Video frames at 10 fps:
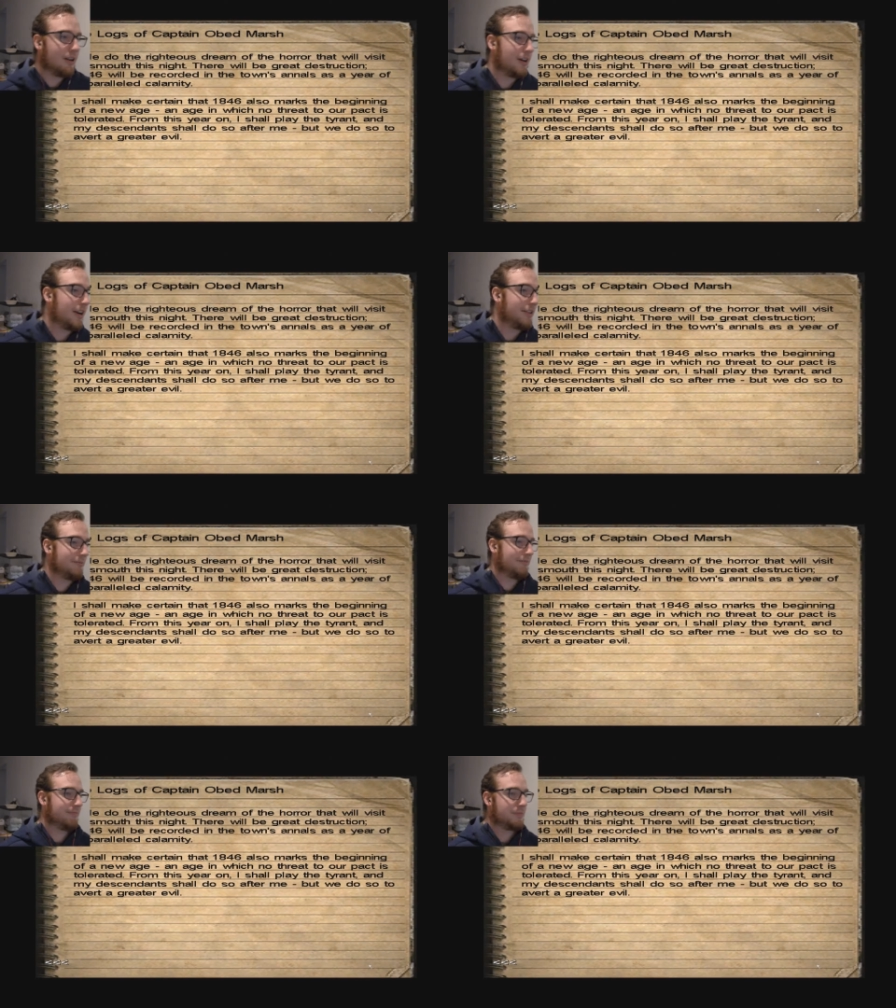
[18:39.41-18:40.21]
Alright,
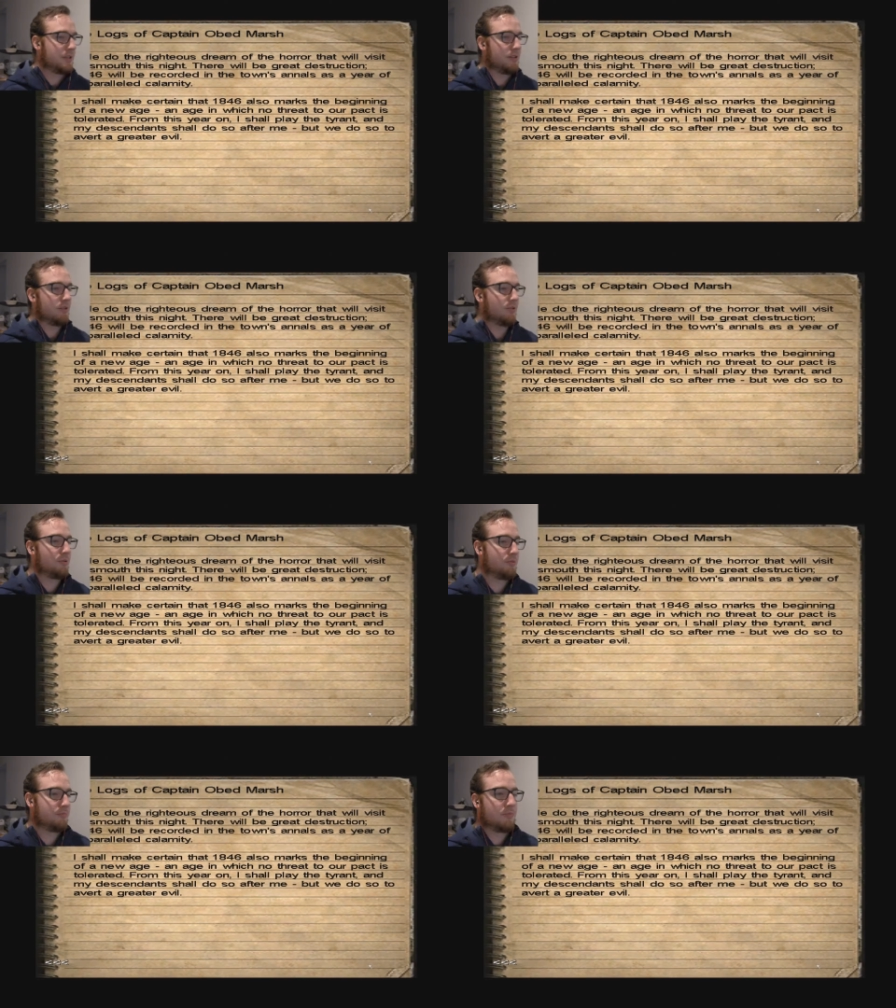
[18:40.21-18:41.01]

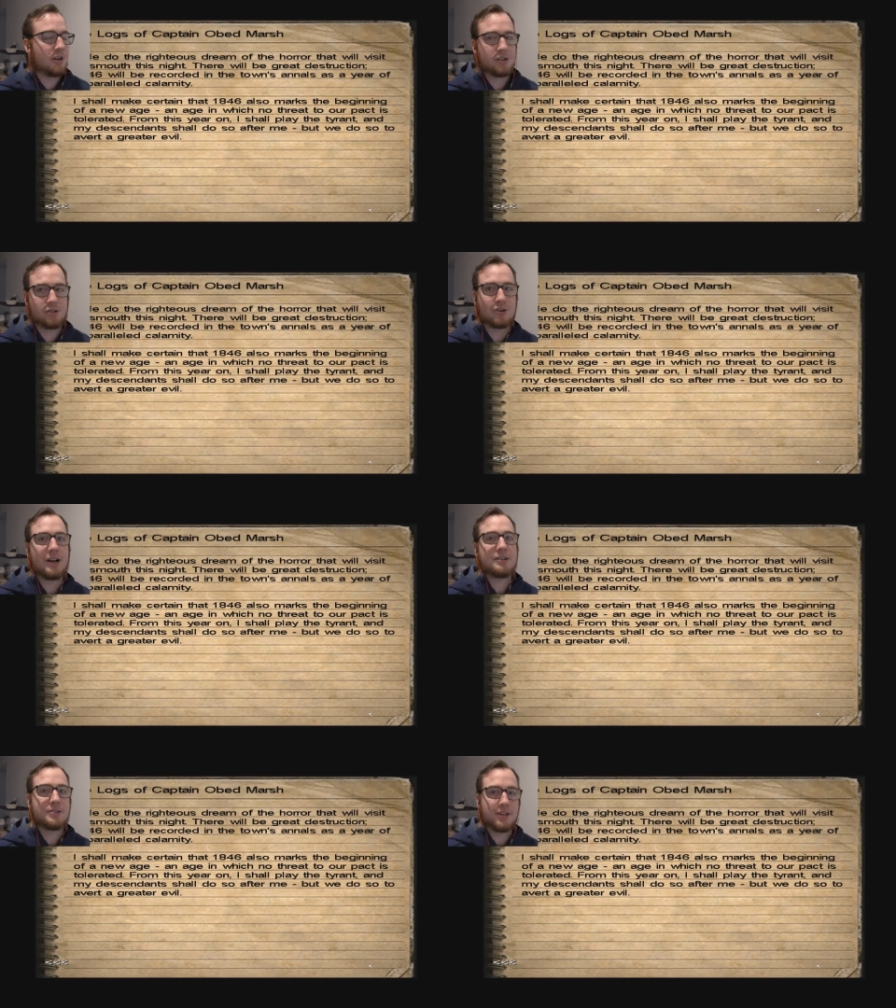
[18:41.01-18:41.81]
so Marsh
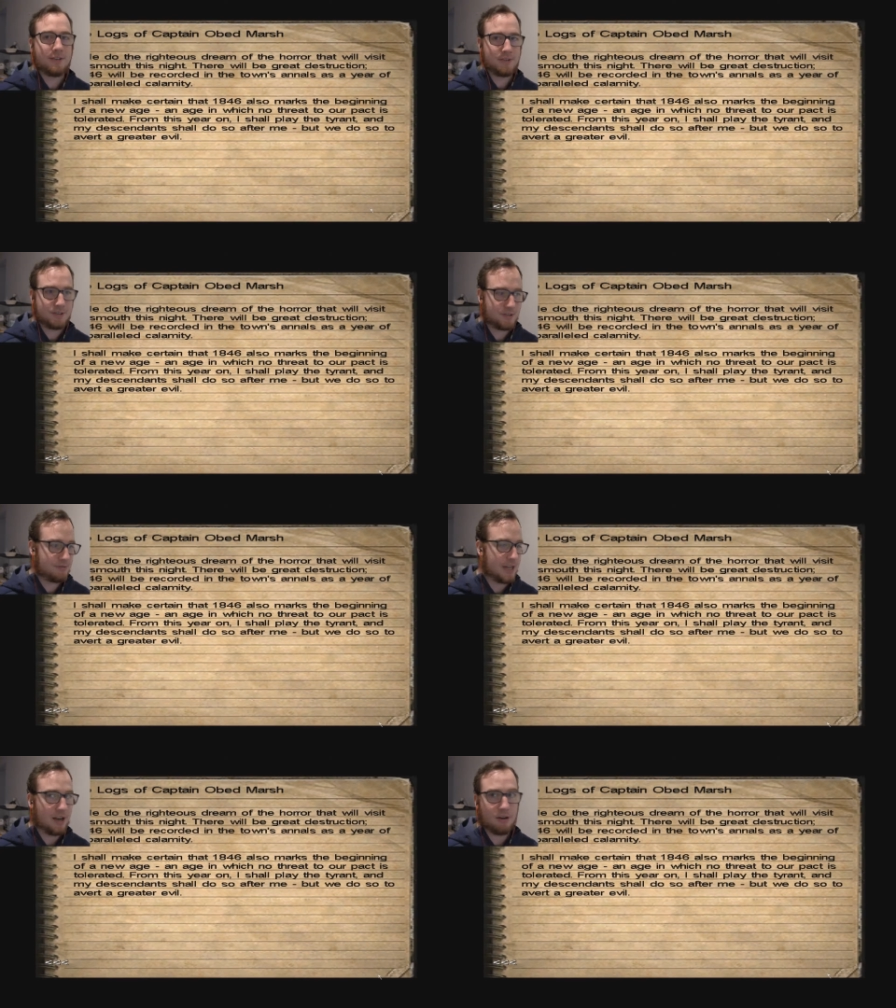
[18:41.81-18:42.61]
tried to save his
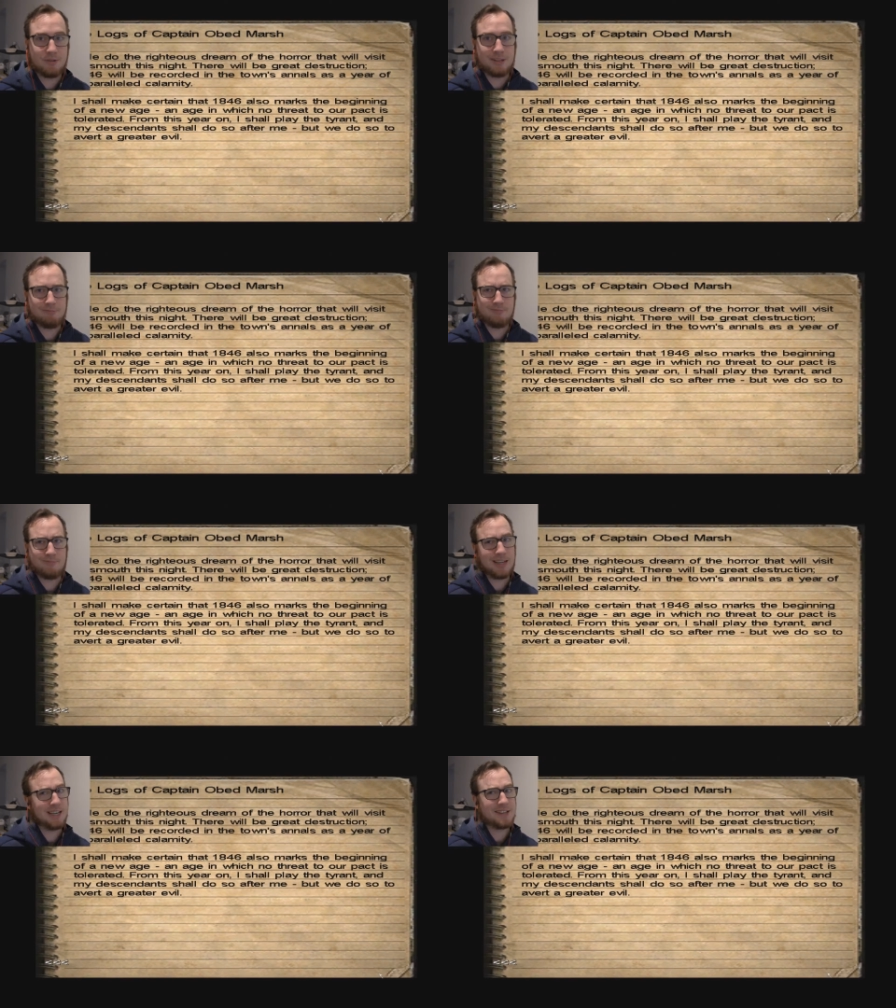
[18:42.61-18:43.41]
town, and
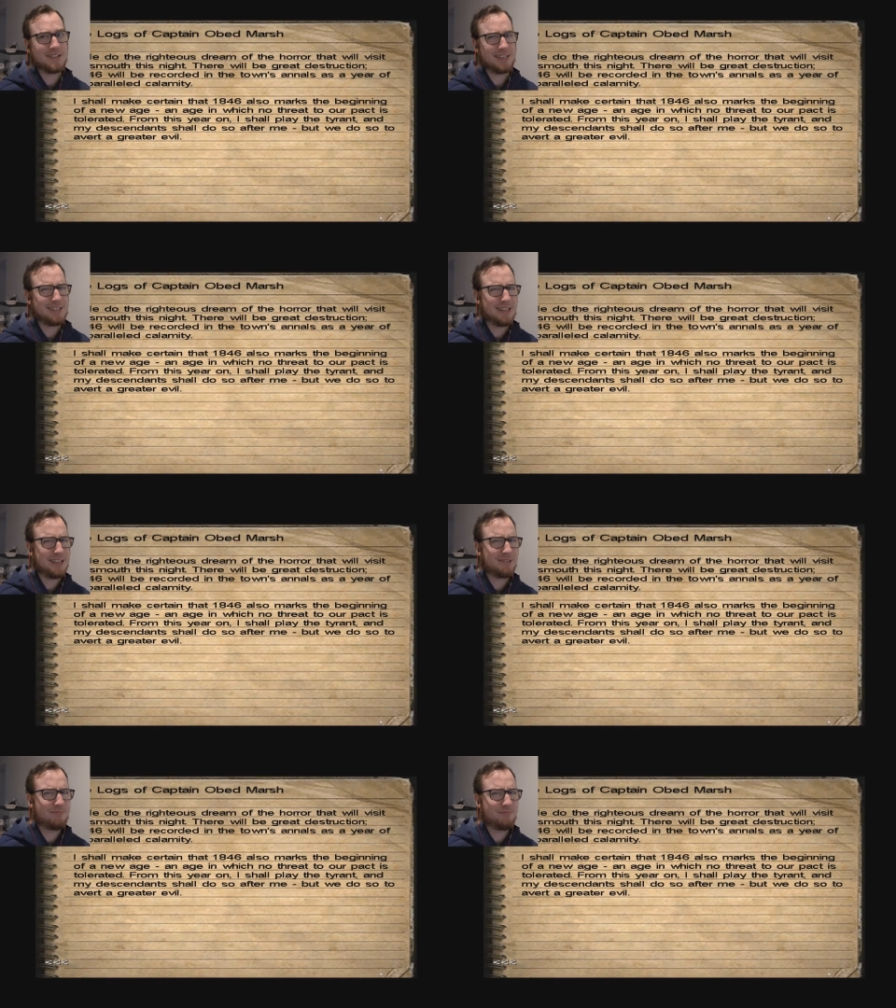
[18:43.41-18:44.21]
I guess he
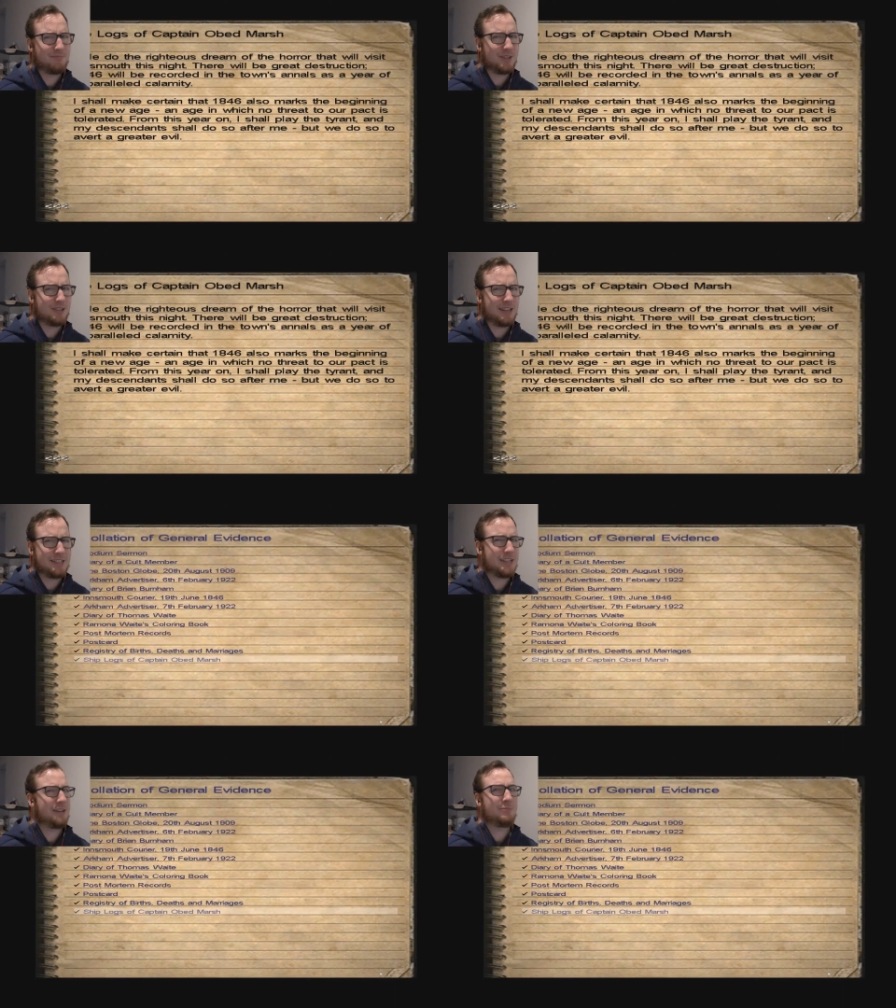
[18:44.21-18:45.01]
did, but he
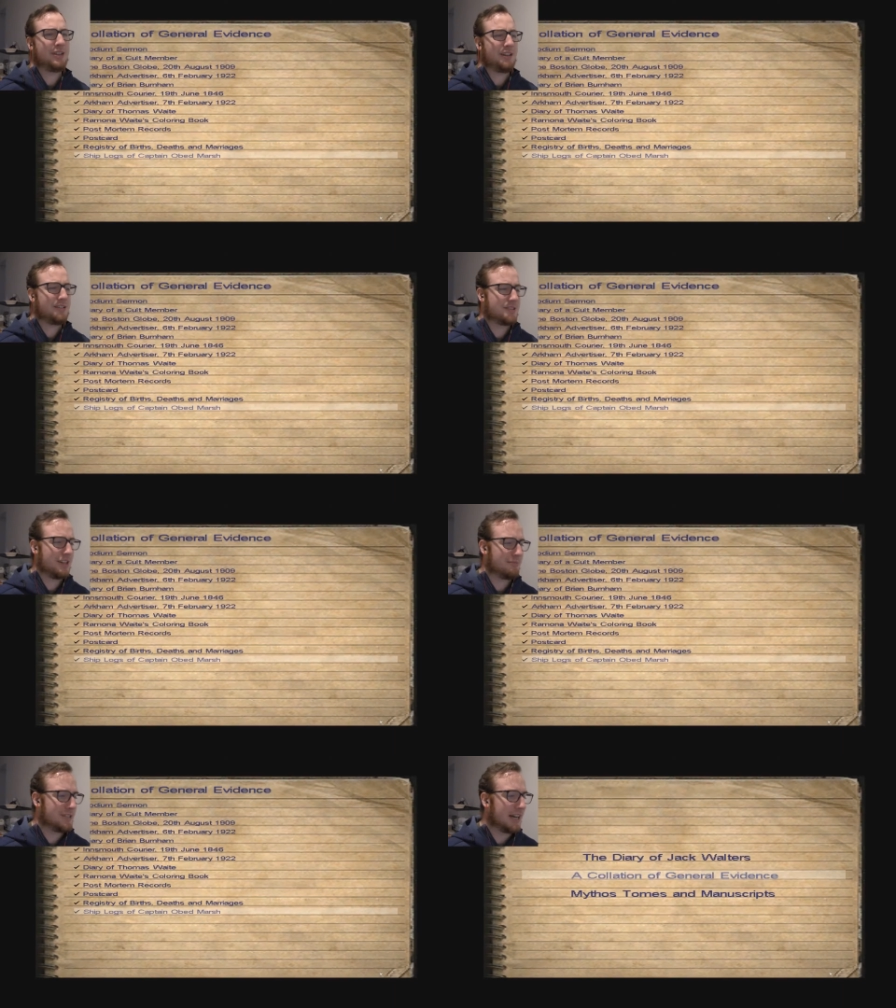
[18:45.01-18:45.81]
damned it at the
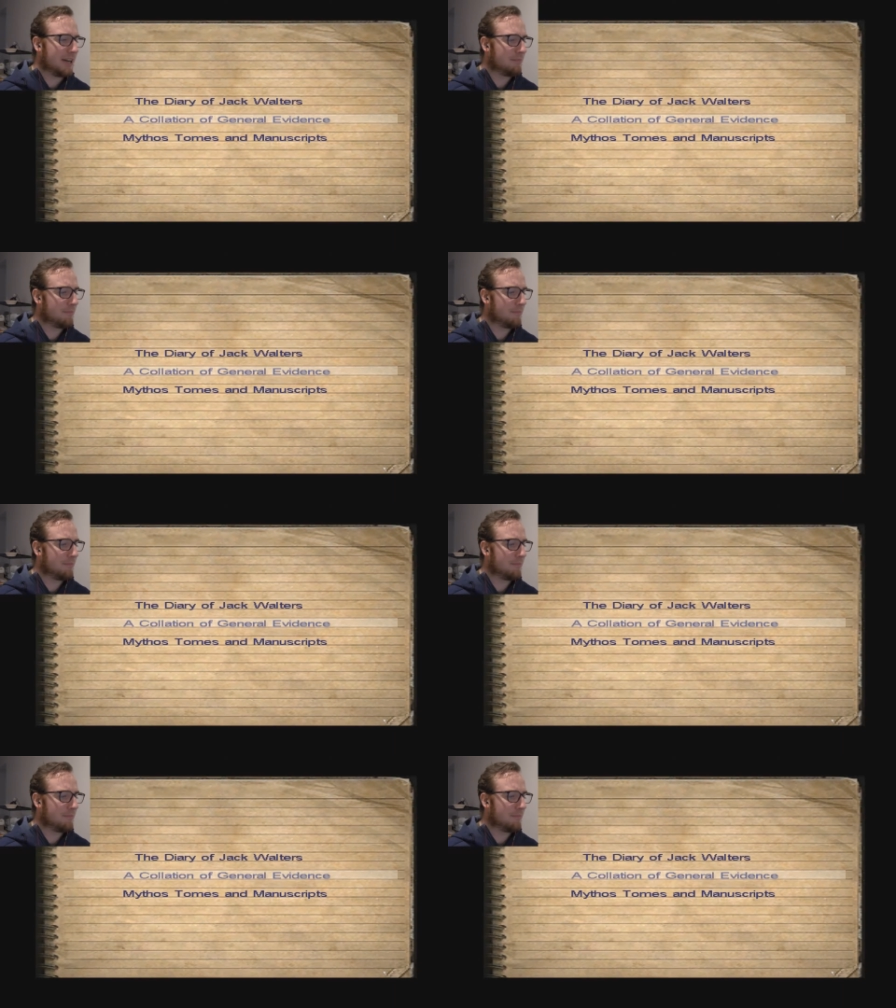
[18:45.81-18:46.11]
same time.